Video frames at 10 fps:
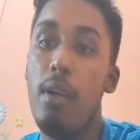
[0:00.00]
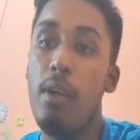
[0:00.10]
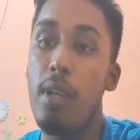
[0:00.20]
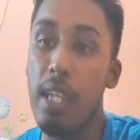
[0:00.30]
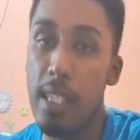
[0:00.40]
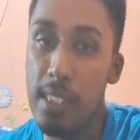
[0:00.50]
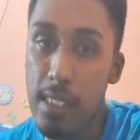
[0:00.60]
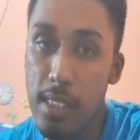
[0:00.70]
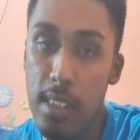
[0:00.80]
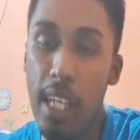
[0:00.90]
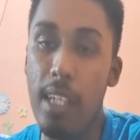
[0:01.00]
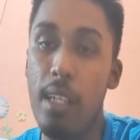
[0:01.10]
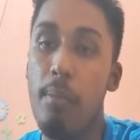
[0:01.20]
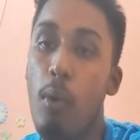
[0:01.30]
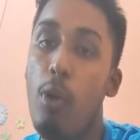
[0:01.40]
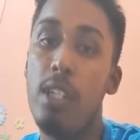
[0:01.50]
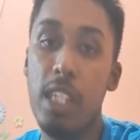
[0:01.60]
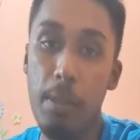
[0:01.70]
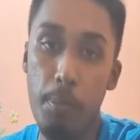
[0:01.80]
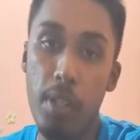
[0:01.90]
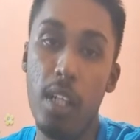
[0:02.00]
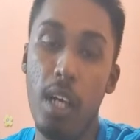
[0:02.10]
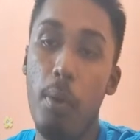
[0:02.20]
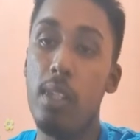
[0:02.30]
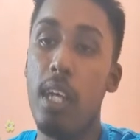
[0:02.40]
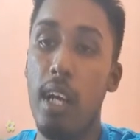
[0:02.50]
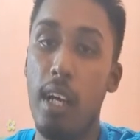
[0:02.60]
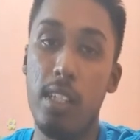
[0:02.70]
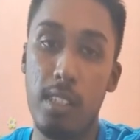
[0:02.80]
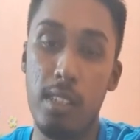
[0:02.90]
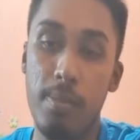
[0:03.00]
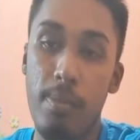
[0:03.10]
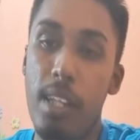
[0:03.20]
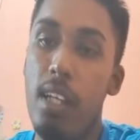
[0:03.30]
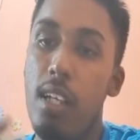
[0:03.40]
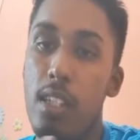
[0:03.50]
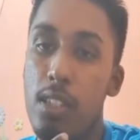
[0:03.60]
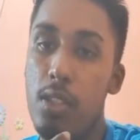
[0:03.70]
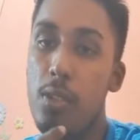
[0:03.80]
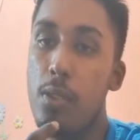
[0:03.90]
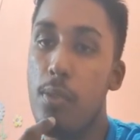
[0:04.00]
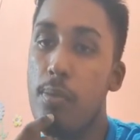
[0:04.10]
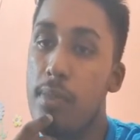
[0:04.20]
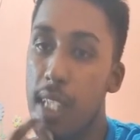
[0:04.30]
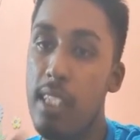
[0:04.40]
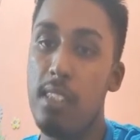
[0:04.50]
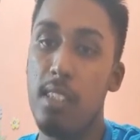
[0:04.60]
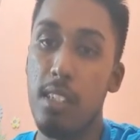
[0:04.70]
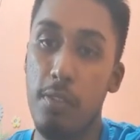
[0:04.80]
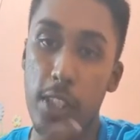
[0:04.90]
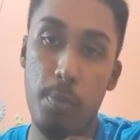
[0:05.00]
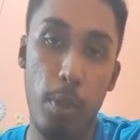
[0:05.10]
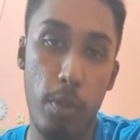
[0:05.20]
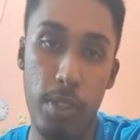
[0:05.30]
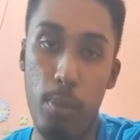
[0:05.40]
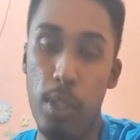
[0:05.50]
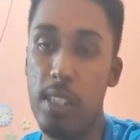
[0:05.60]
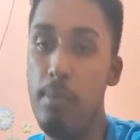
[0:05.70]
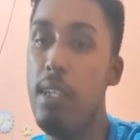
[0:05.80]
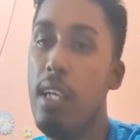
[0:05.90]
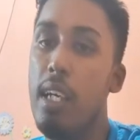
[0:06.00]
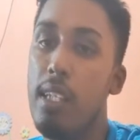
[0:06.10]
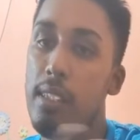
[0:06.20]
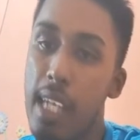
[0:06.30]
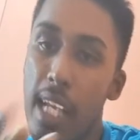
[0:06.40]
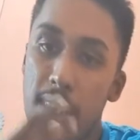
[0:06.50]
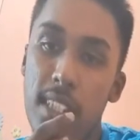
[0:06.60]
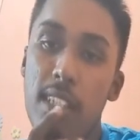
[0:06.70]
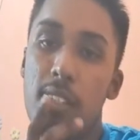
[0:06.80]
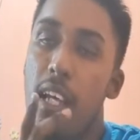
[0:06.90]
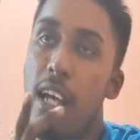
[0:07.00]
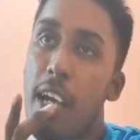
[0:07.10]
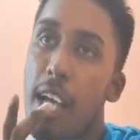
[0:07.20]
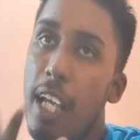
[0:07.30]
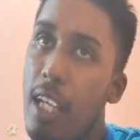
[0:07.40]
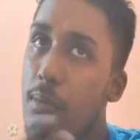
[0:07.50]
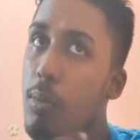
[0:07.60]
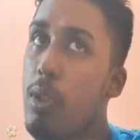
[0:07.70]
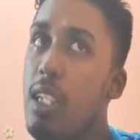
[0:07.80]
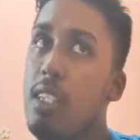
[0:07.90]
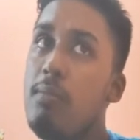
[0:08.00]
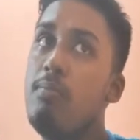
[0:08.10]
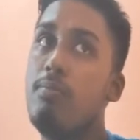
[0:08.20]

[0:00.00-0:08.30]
inside more deeper about the art. So that is the first point of the Buddhism. The next is, in Buddhism,